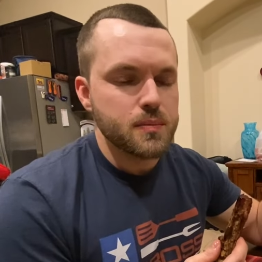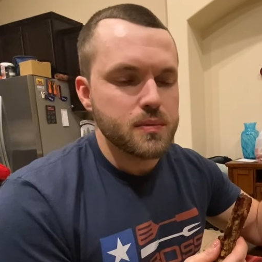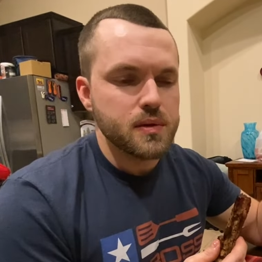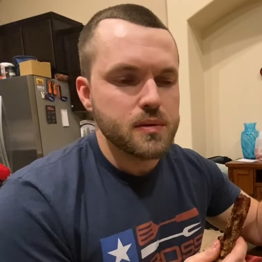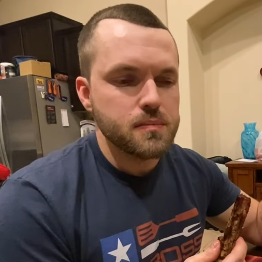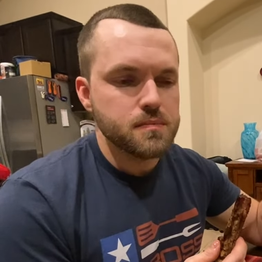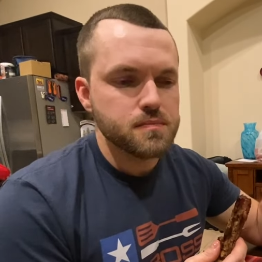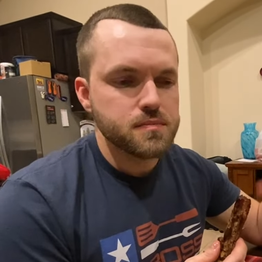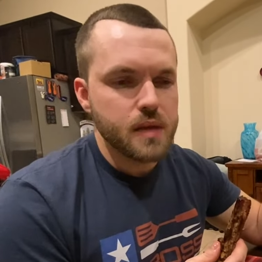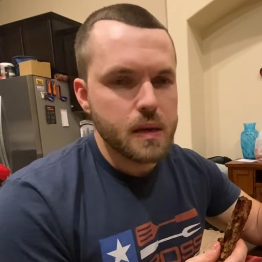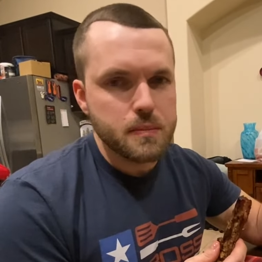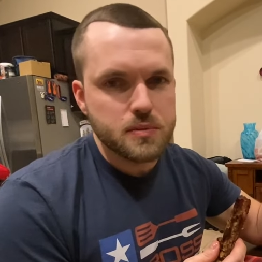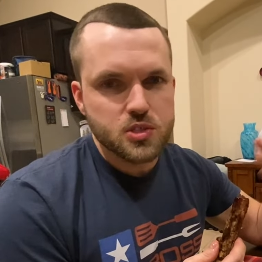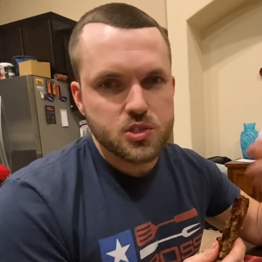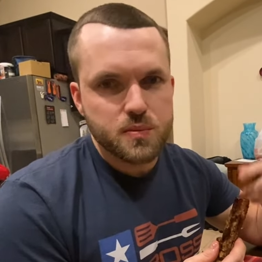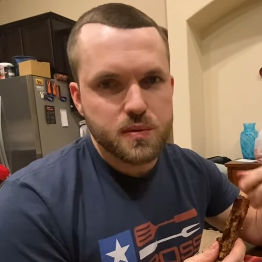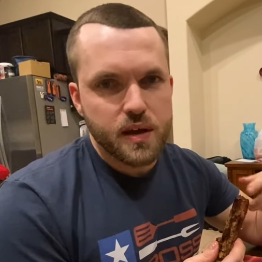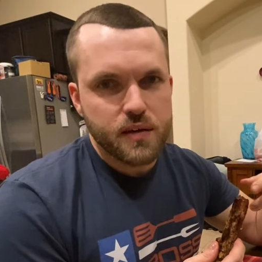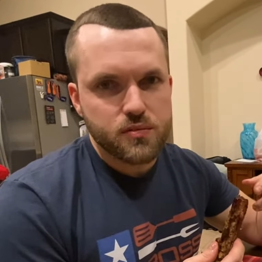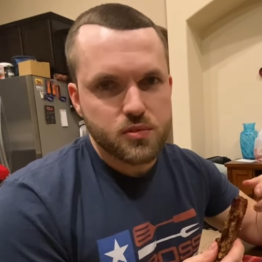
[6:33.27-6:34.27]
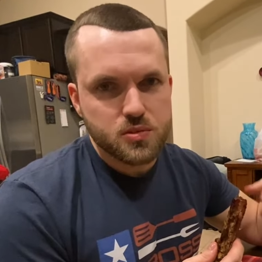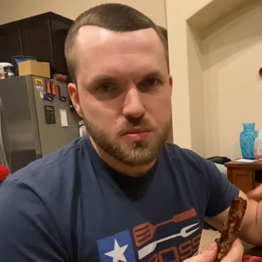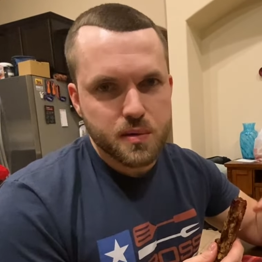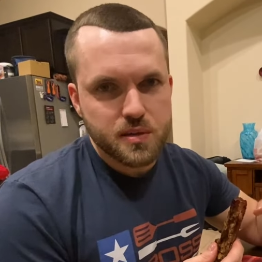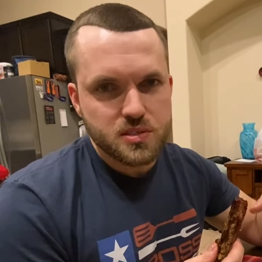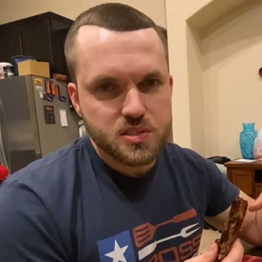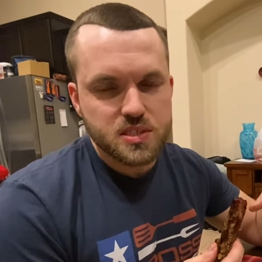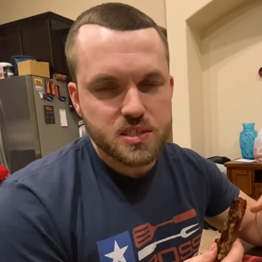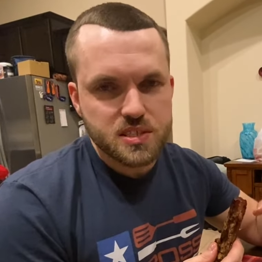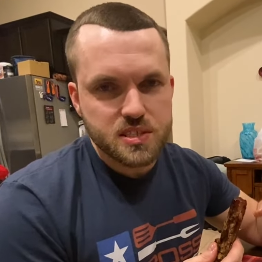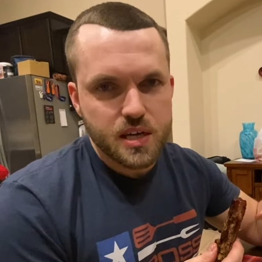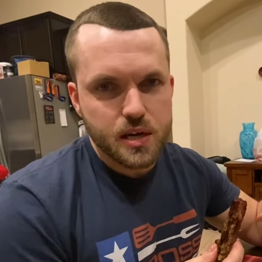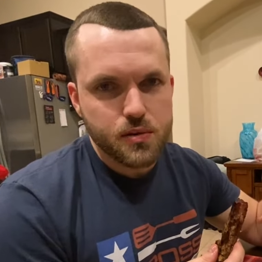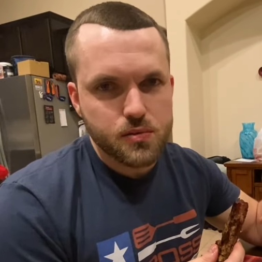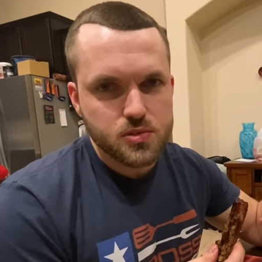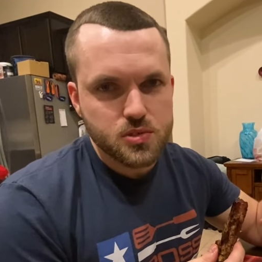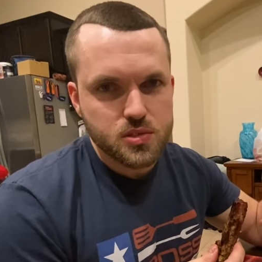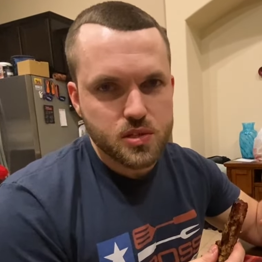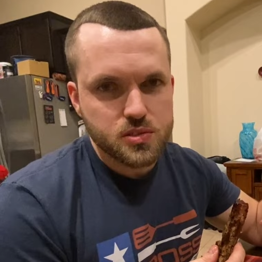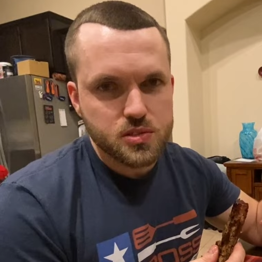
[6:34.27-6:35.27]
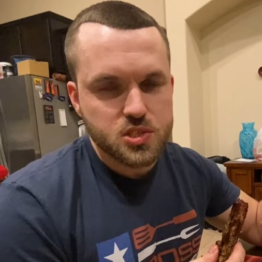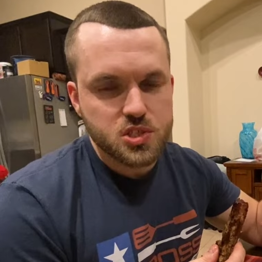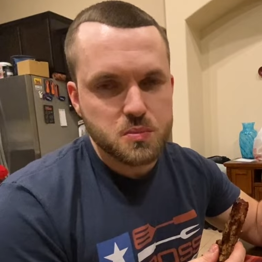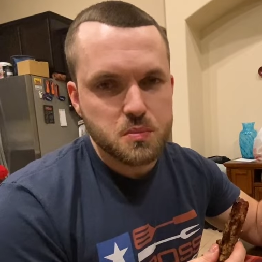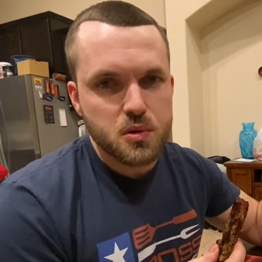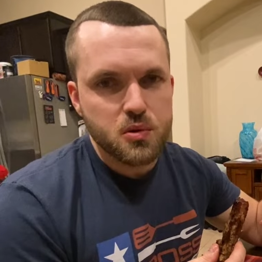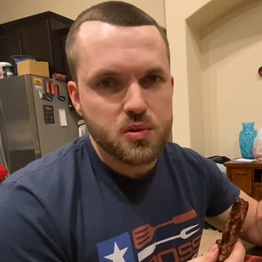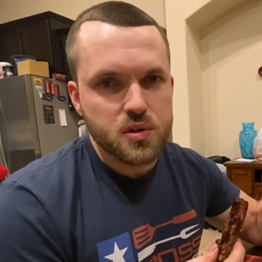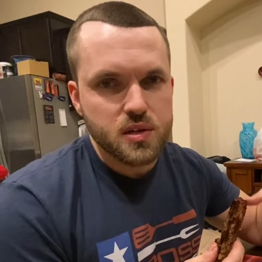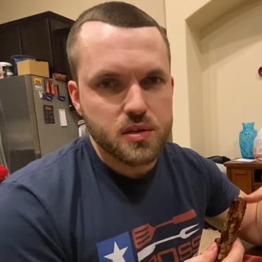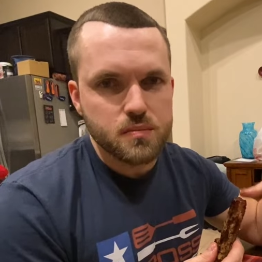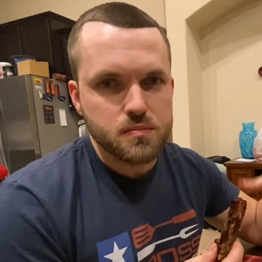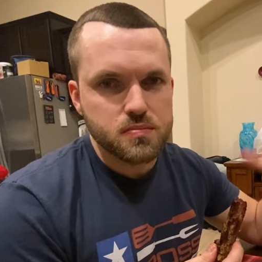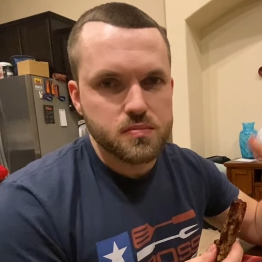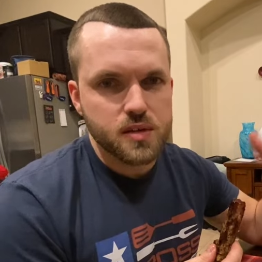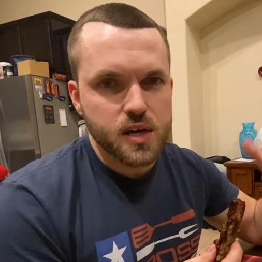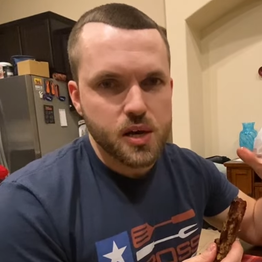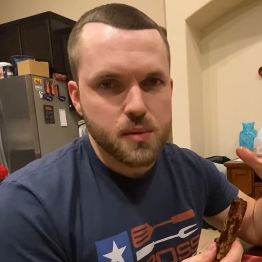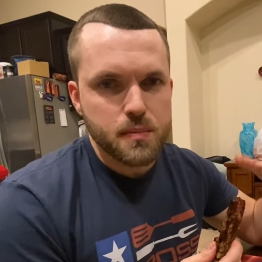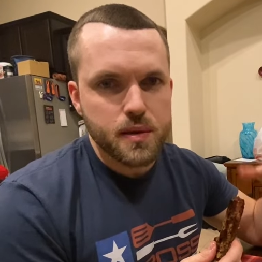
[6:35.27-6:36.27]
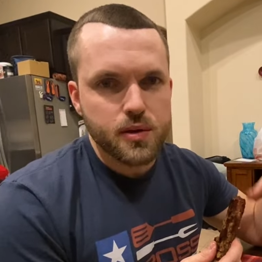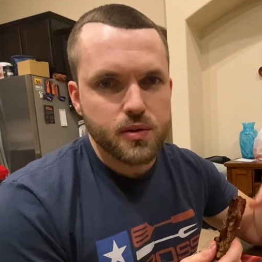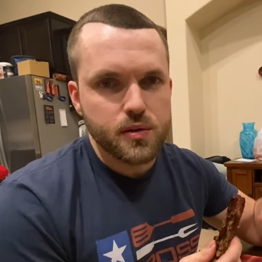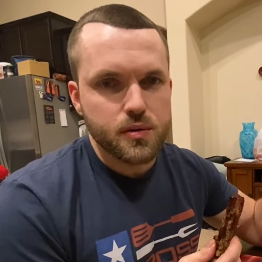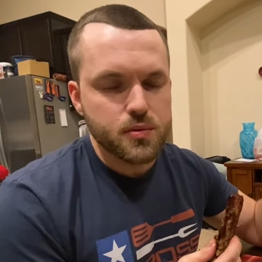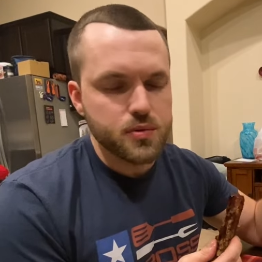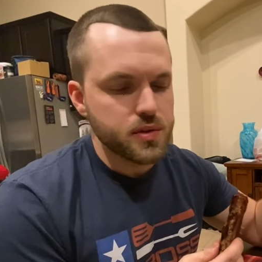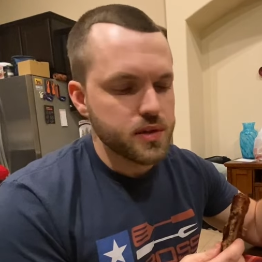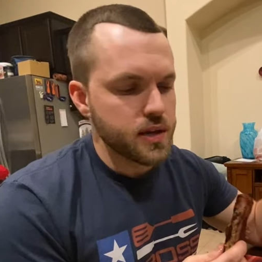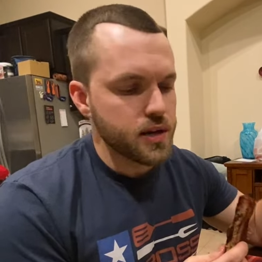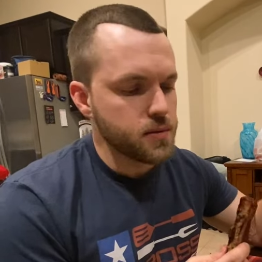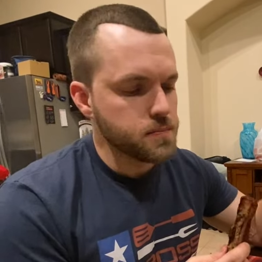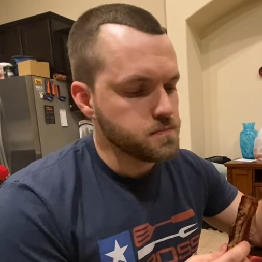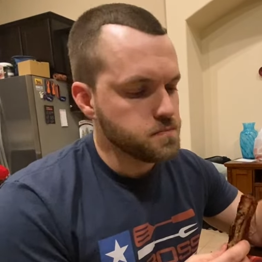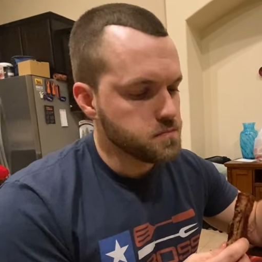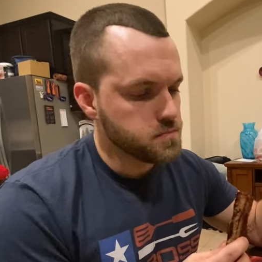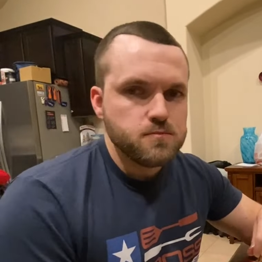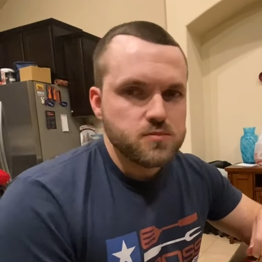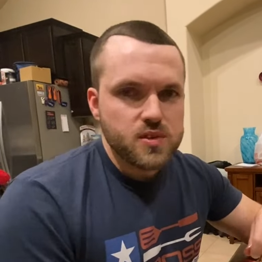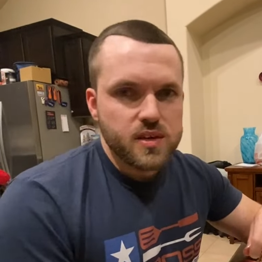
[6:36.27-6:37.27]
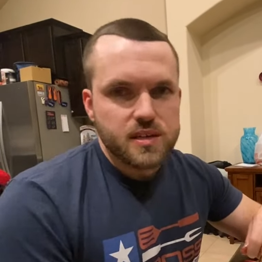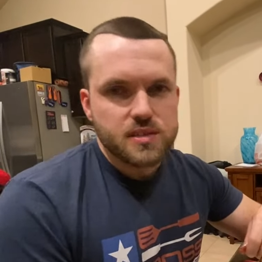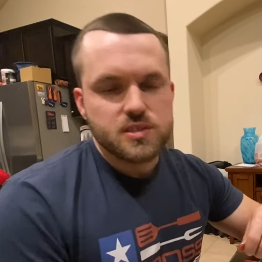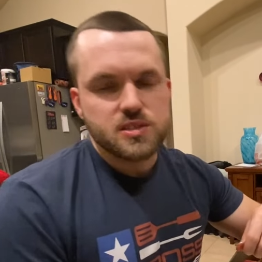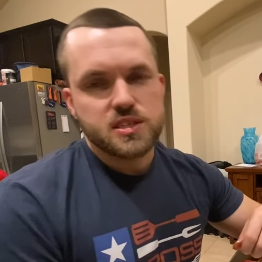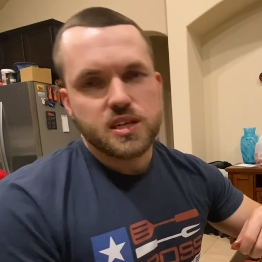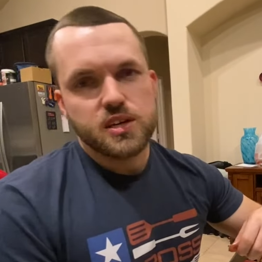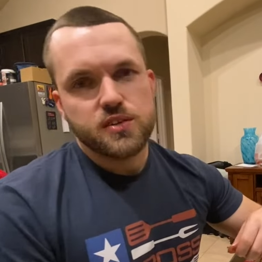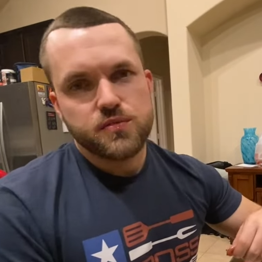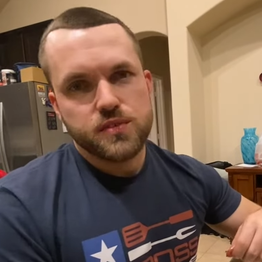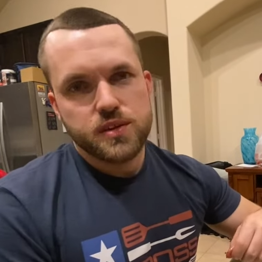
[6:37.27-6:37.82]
but I'm assuming after about 6 hours on the smoke, it kind of mellowed everything out. If you like these kind of